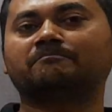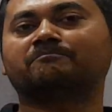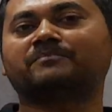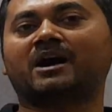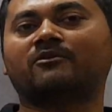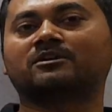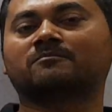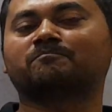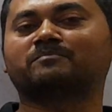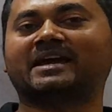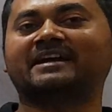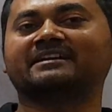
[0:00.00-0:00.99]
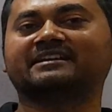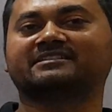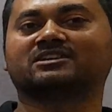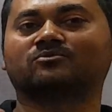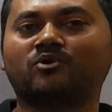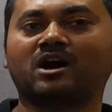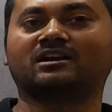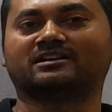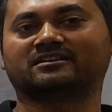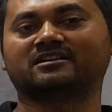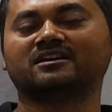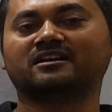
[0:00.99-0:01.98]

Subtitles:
power plant in the world